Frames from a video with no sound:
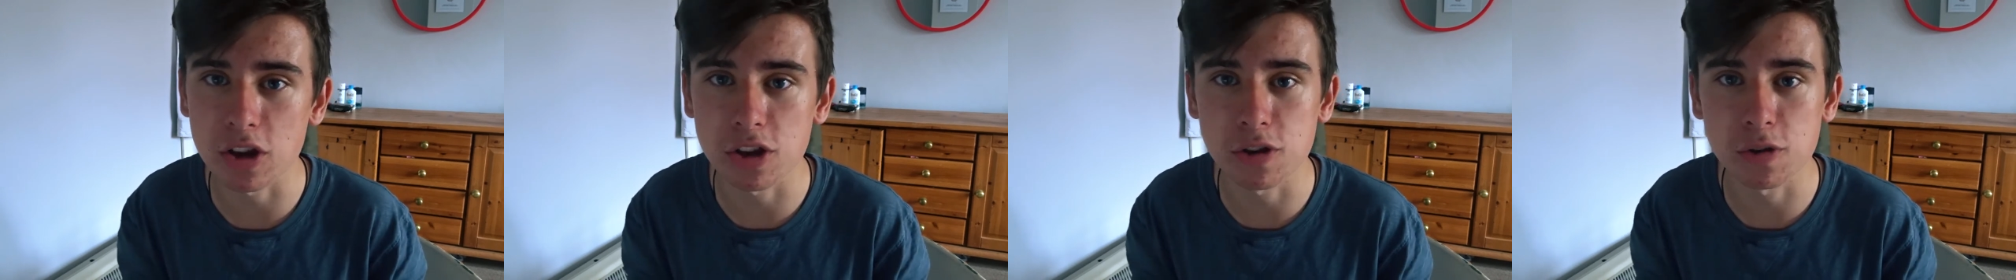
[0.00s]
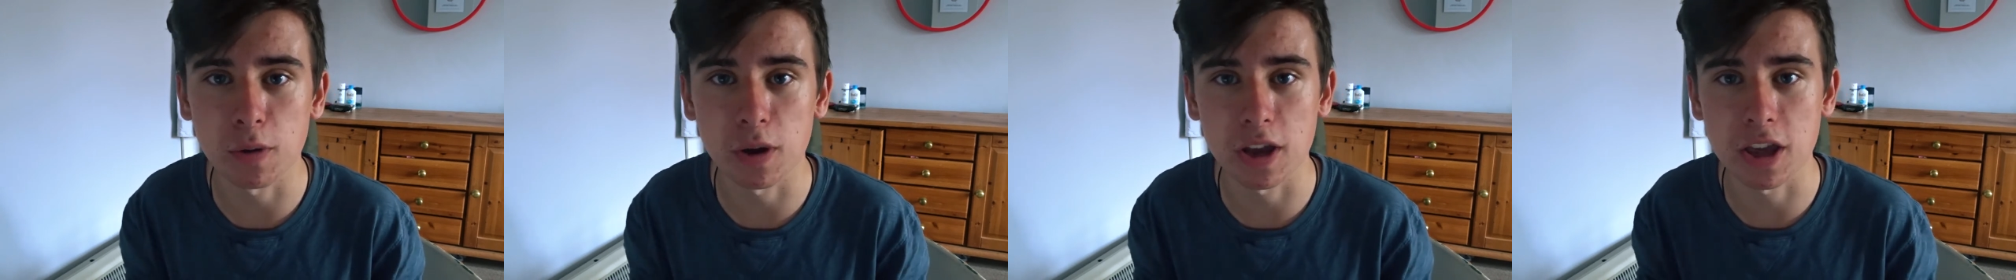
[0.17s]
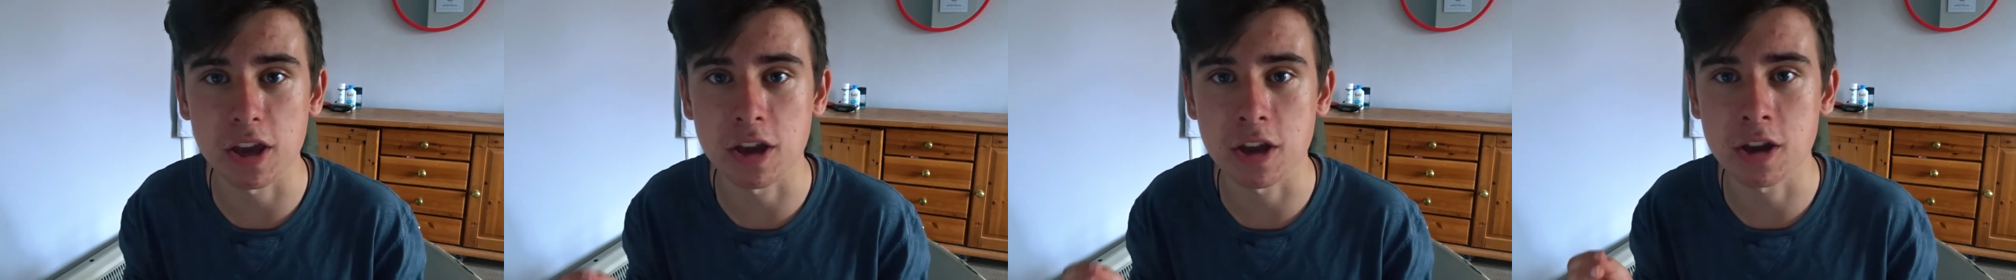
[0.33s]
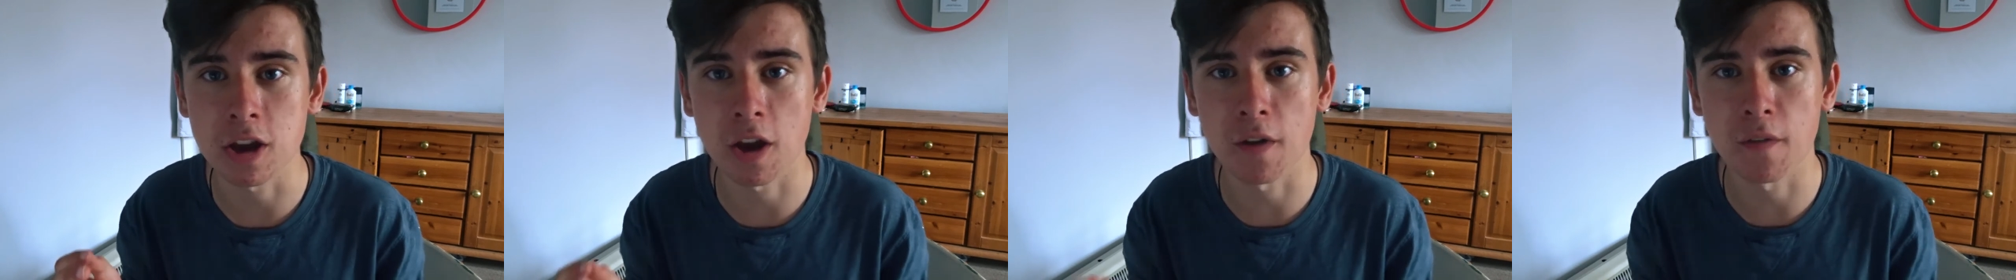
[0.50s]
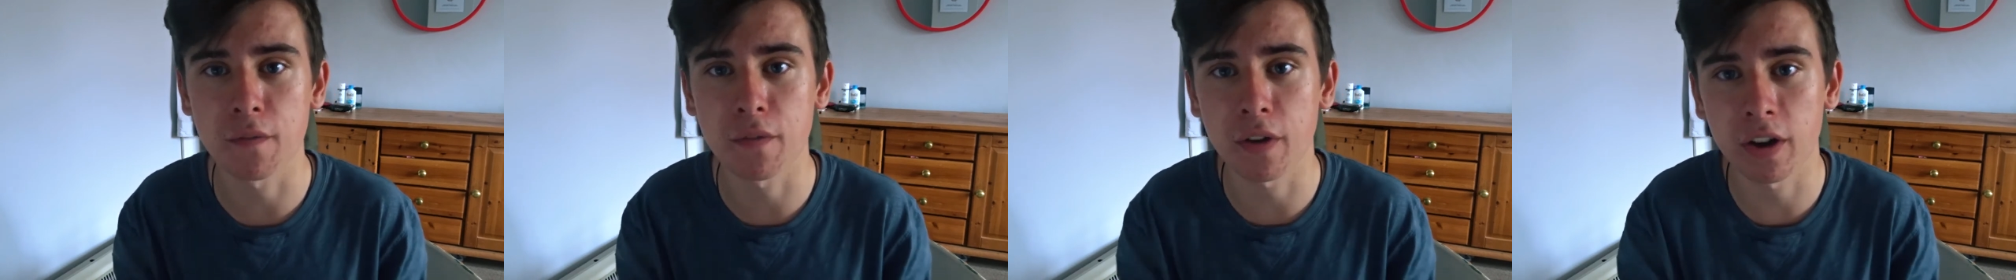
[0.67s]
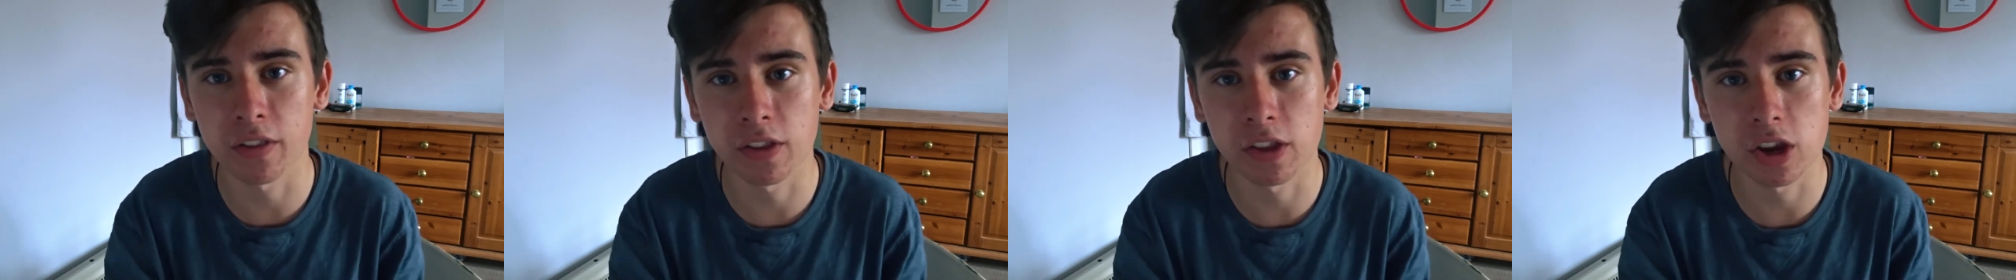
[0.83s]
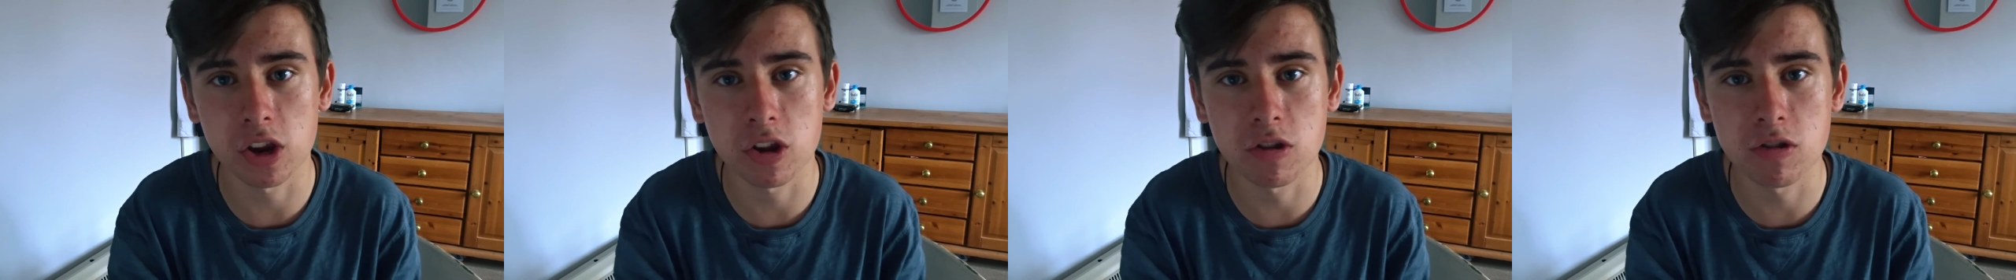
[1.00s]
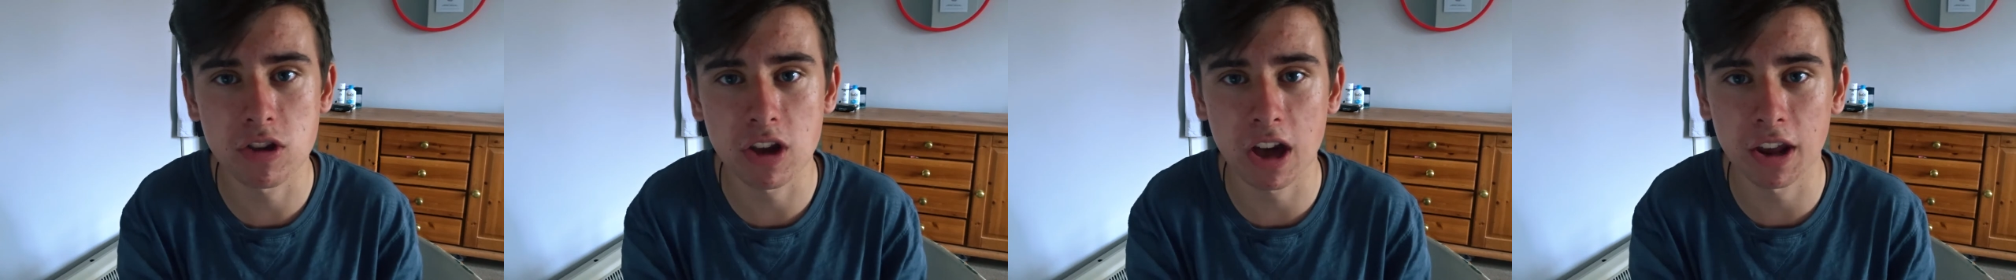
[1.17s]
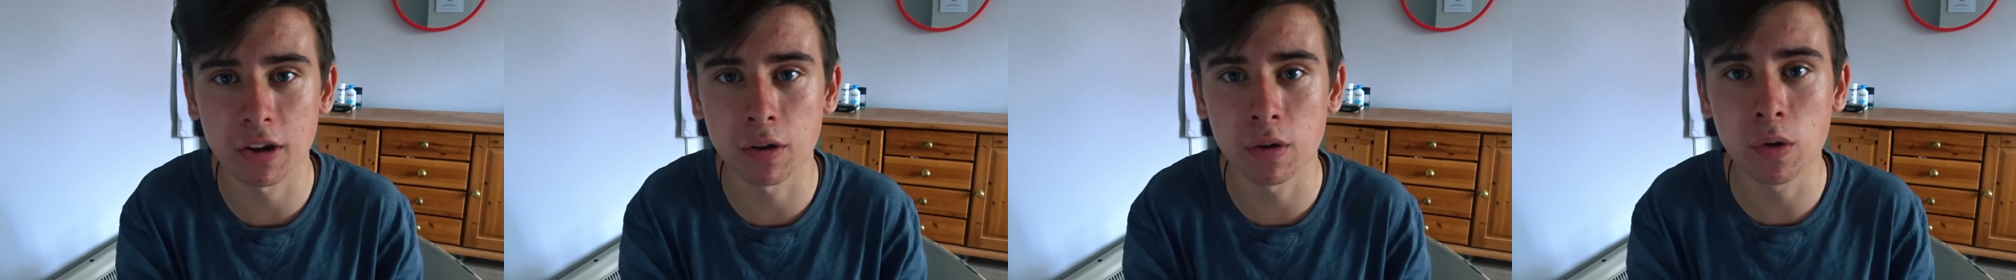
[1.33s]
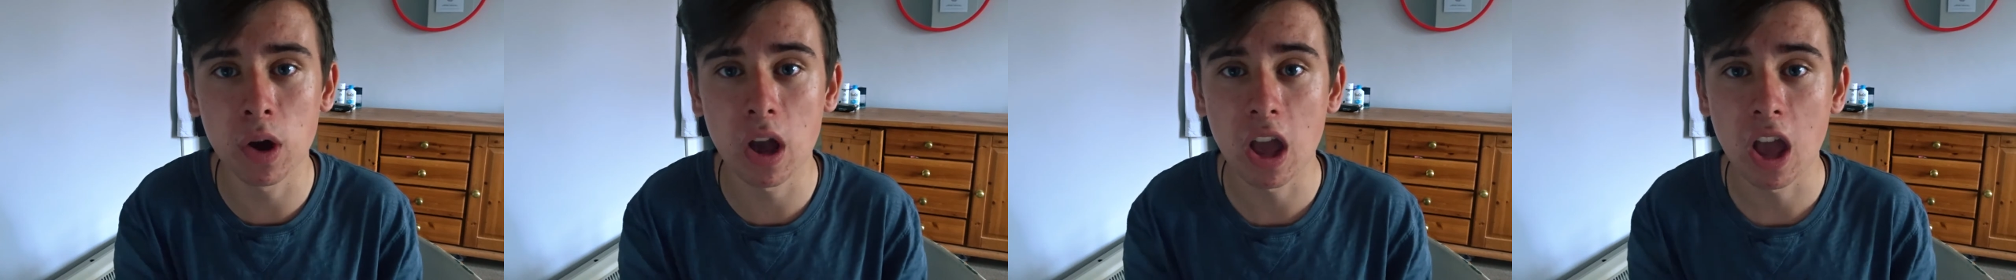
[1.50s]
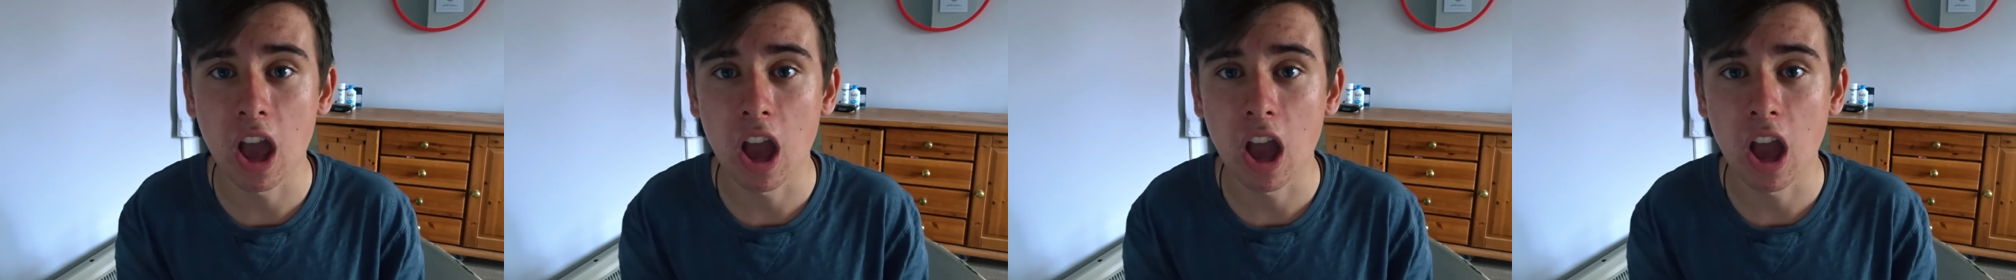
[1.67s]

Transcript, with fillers: to where you can go find the new channel.